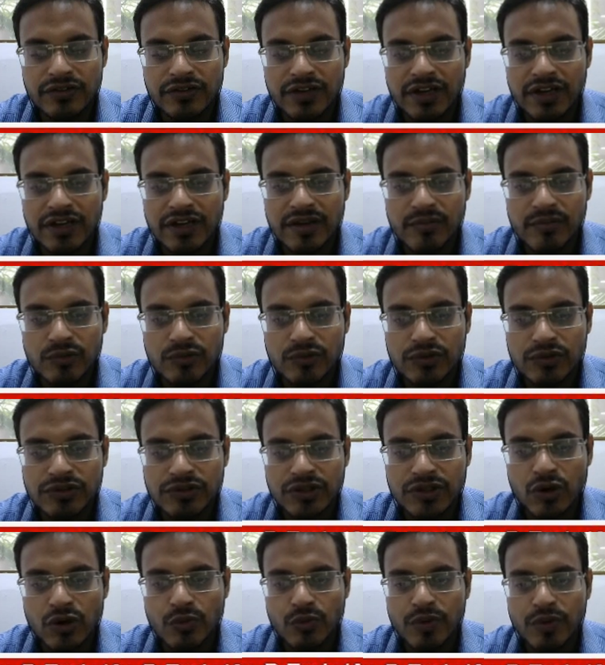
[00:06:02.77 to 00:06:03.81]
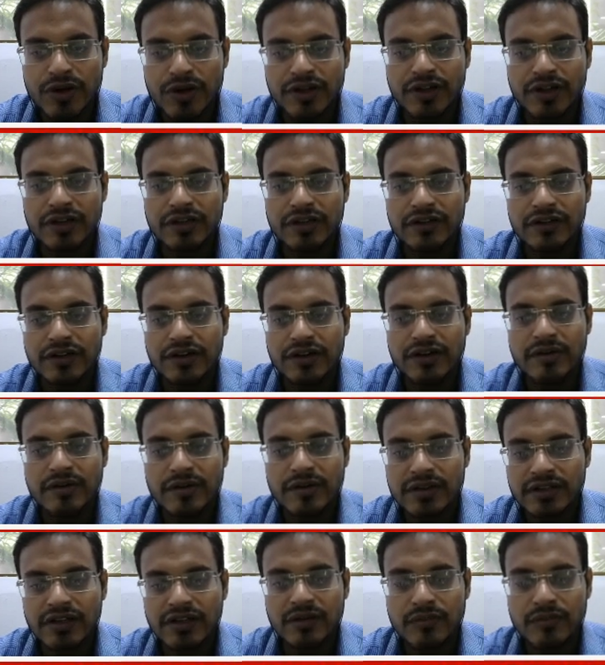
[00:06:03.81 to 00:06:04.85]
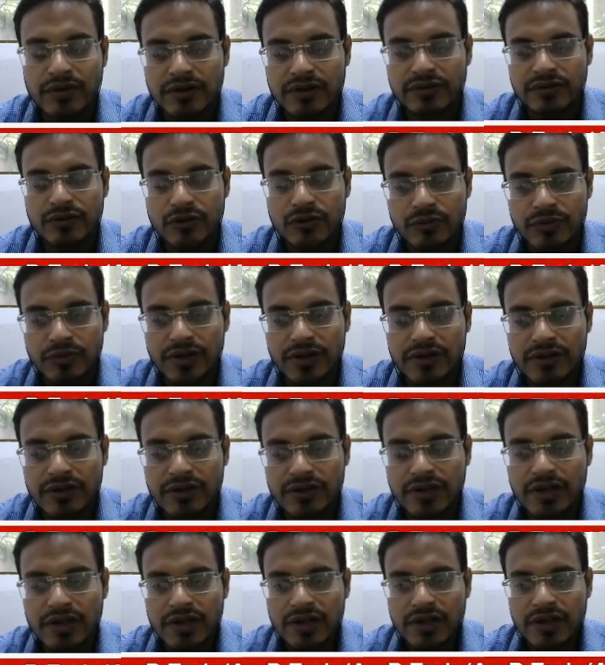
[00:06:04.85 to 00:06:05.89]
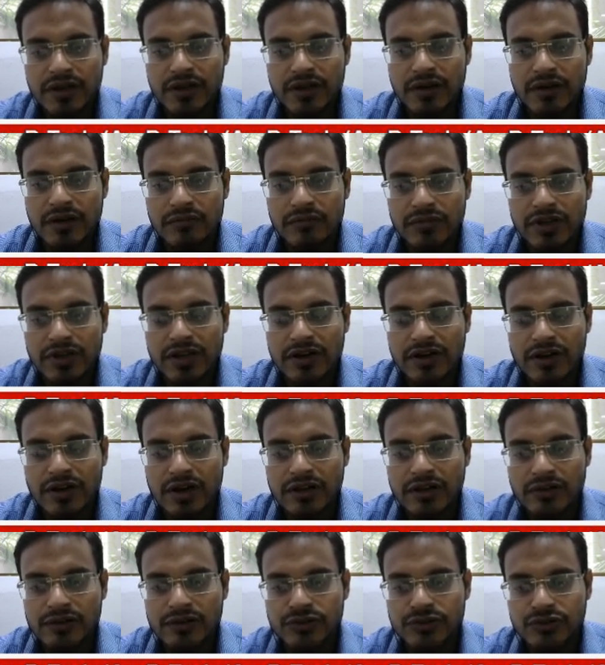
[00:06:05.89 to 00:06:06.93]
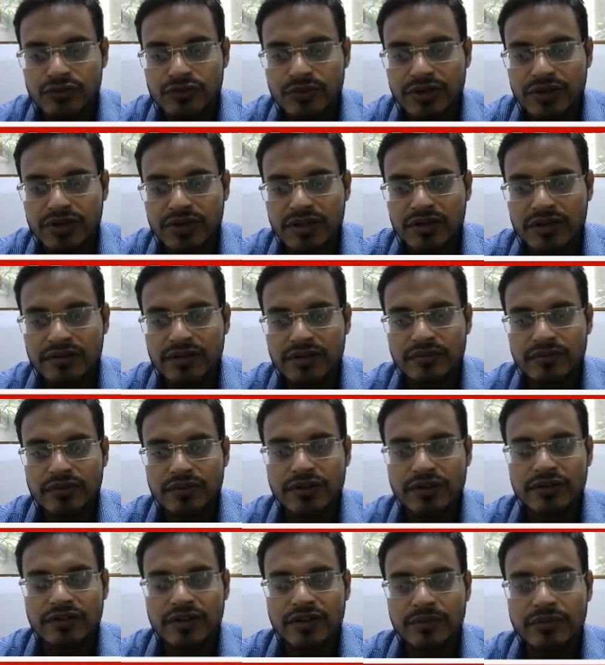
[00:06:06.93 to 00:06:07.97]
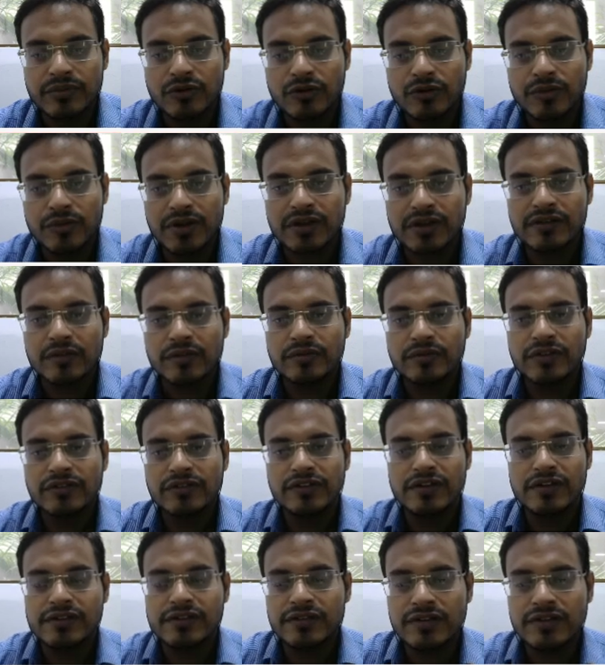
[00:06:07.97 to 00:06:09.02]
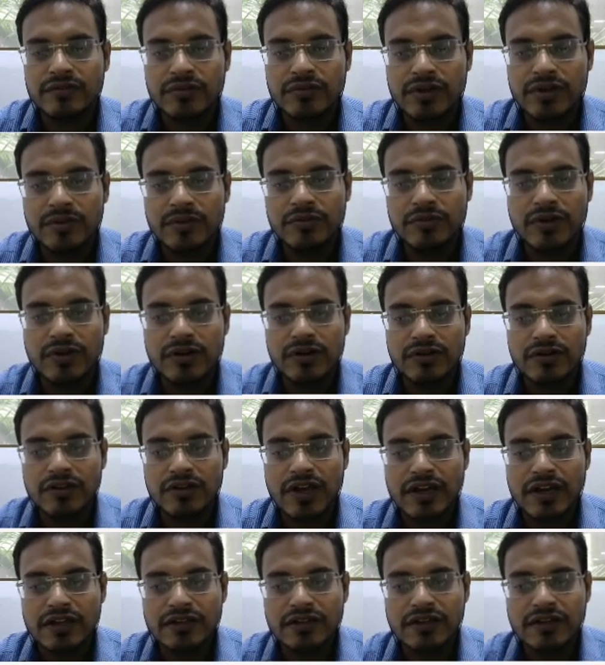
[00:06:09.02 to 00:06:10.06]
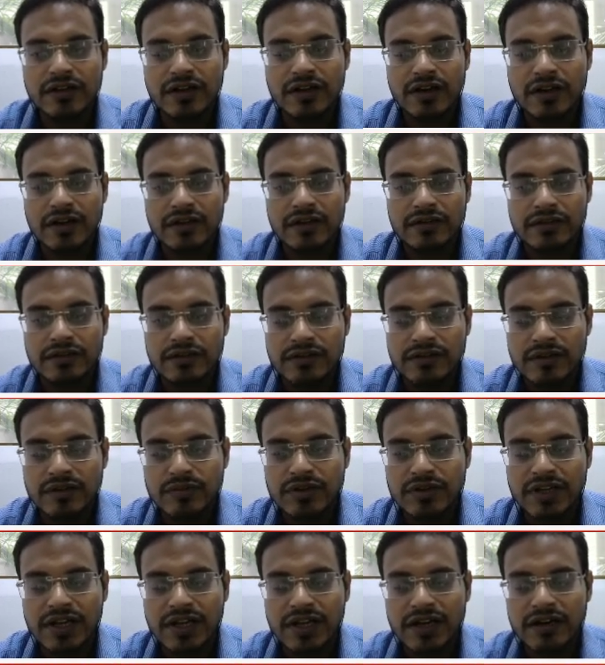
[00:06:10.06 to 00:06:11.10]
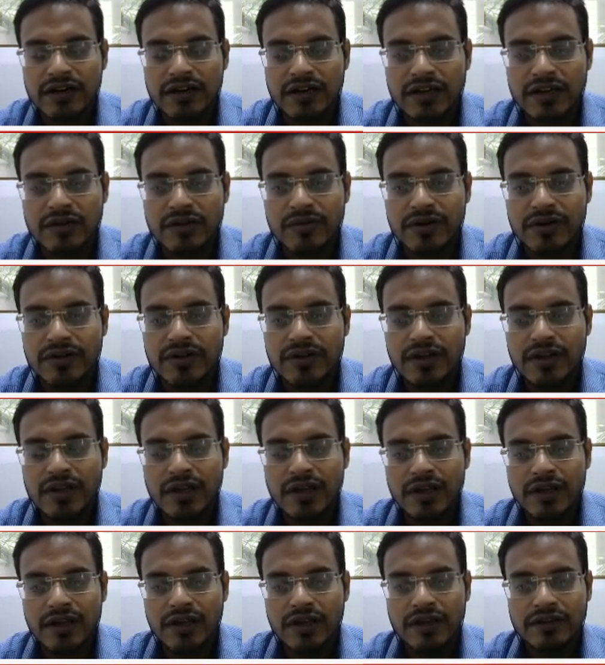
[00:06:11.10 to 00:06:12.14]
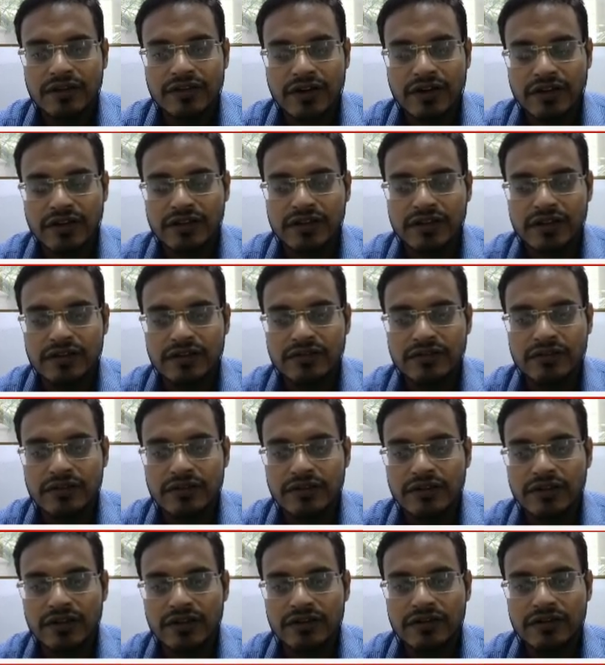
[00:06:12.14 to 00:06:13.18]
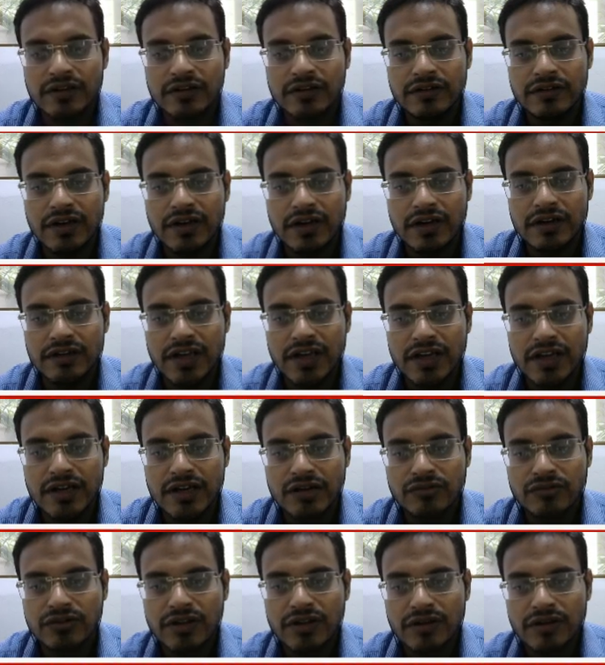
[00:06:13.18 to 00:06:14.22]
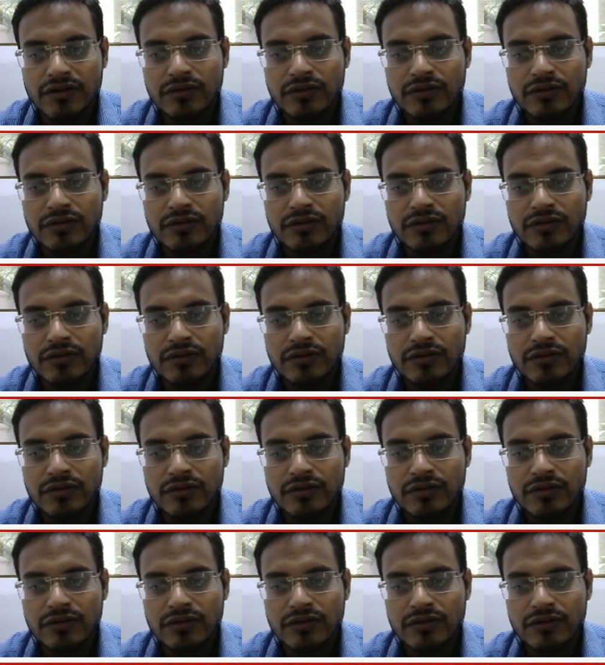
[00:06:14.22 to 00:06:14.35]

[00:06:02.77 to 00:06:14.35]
and M codes are automatically generated by the computer software. We can write also, but in some softwares of the CNC, if you are designing the system in CAD and you are inserting that design into the